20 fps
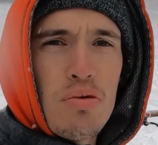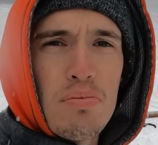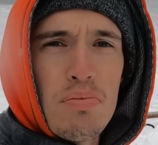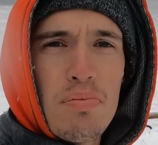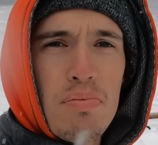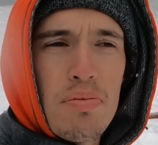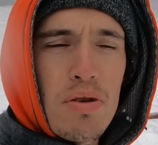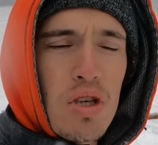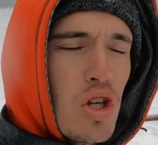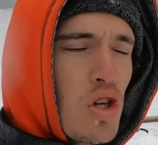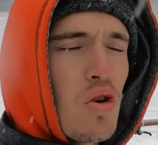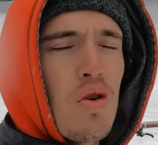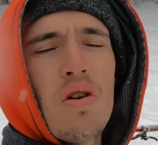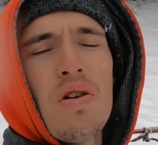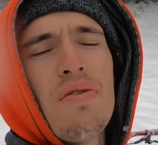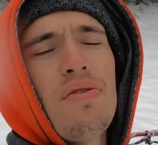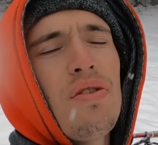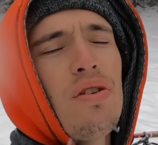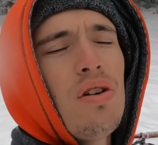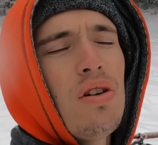you
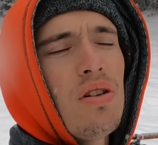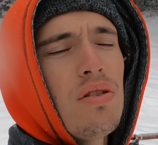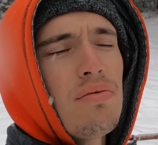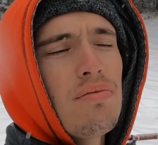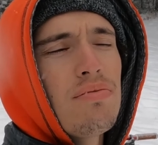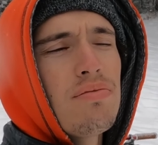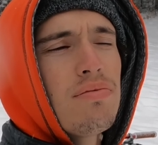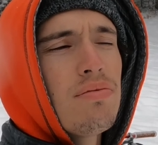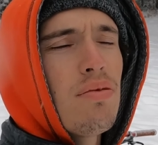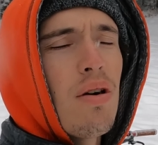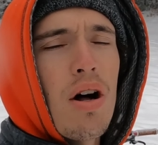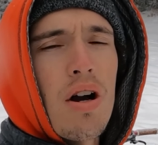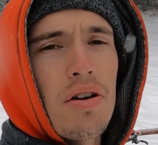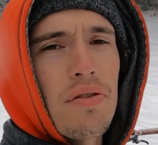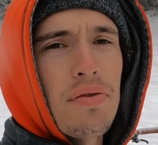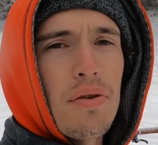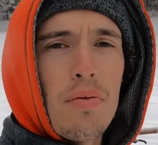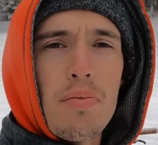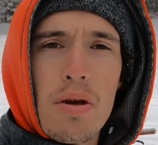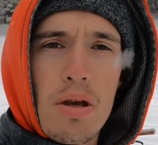beautiful,
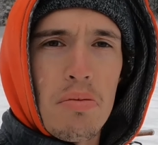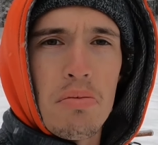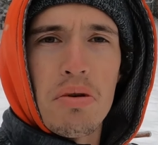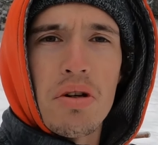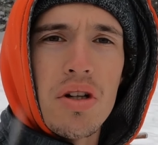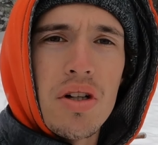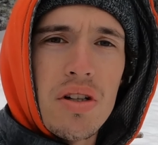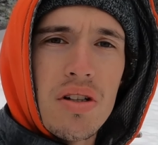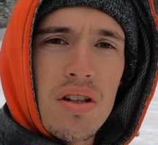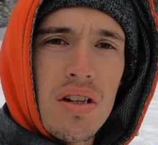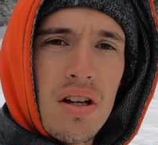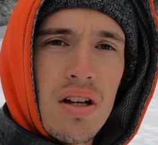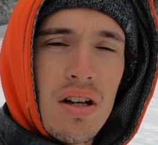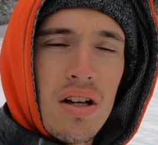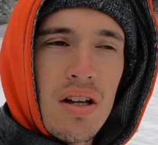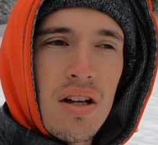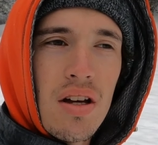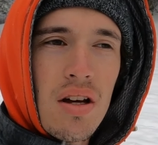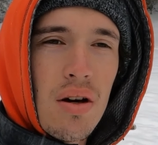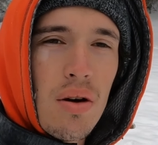wonderful people?
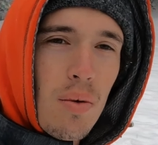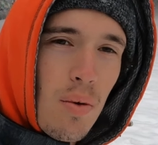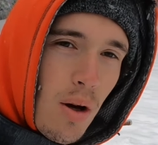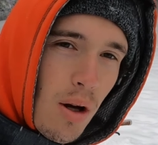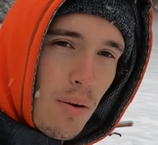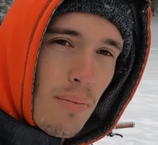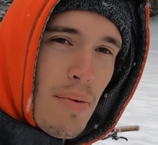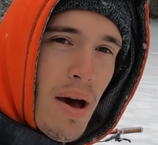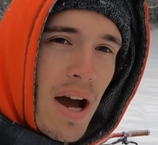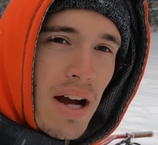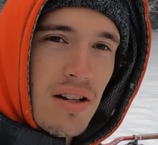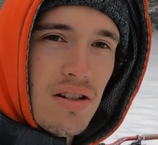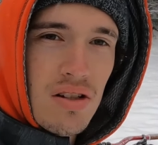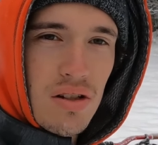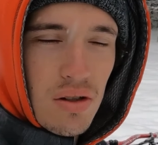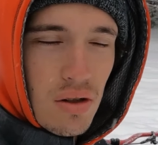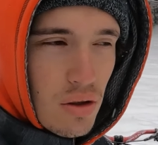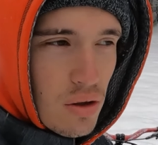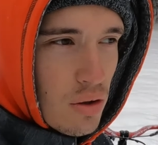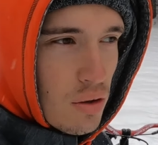Welcome back
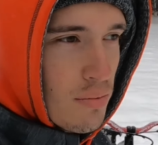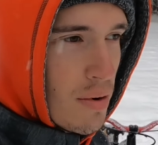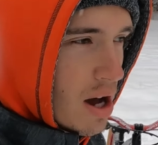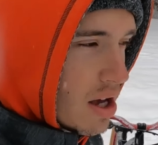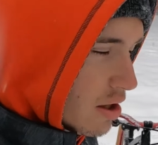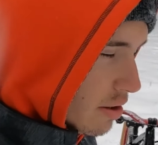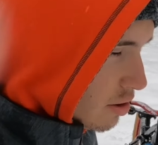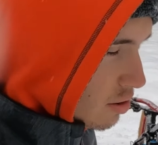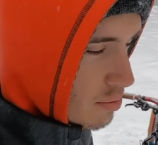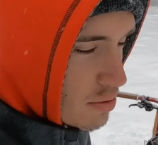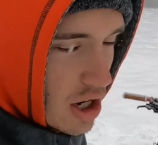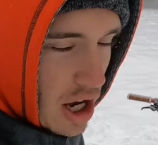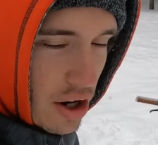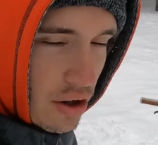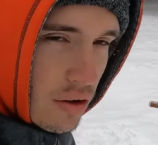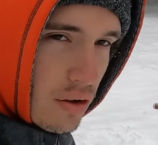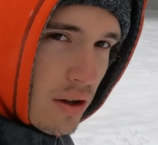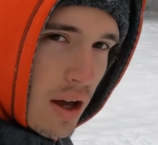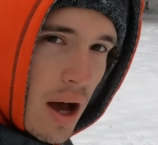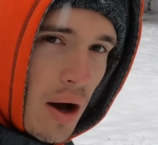to my YouTube
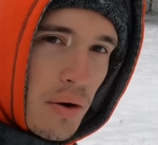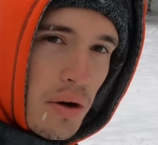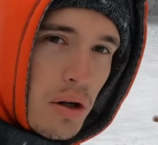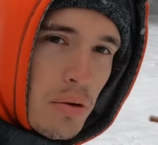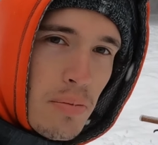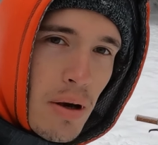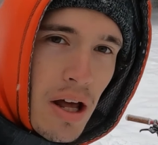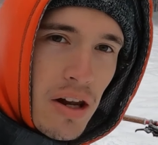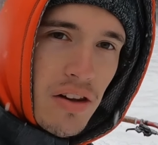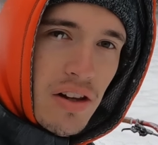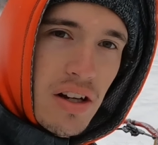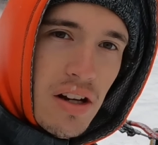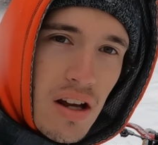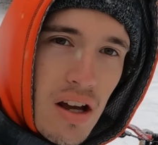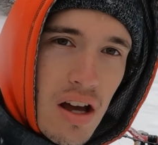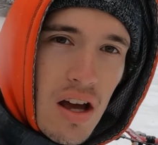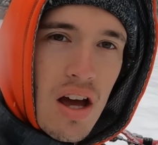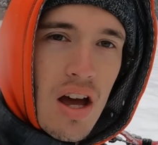channel, Out Here Pedaling.